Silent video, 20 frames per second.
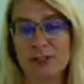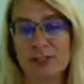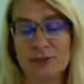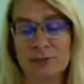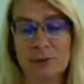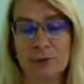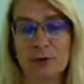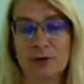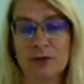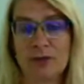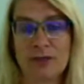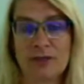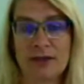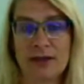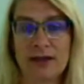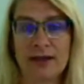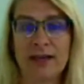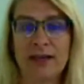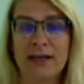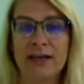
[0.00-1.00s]
important
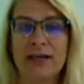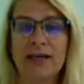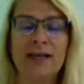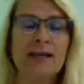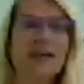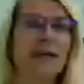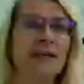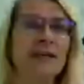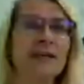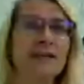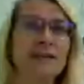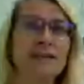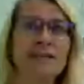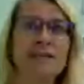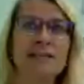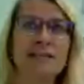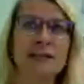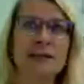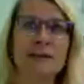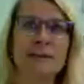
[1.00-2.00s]
thing,
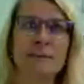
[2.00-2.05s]
is